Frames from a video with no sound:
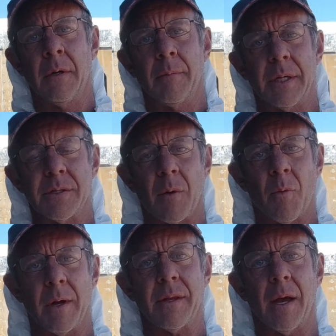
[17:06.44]
because I
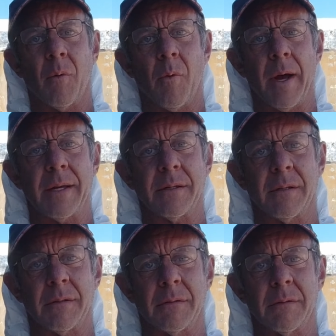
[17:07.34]
want that wet
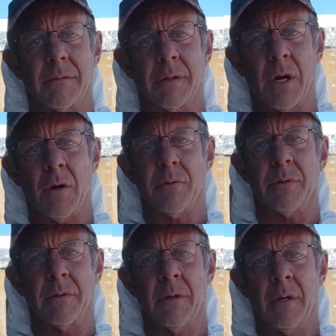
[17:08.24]

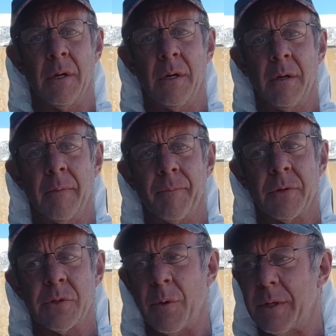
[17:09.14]

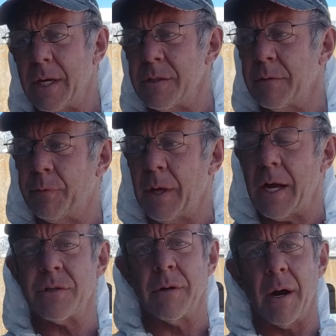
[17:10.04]
coat so it doesn't
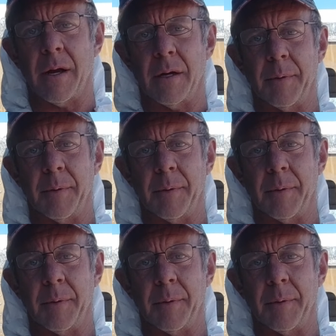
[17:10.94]
flash dry on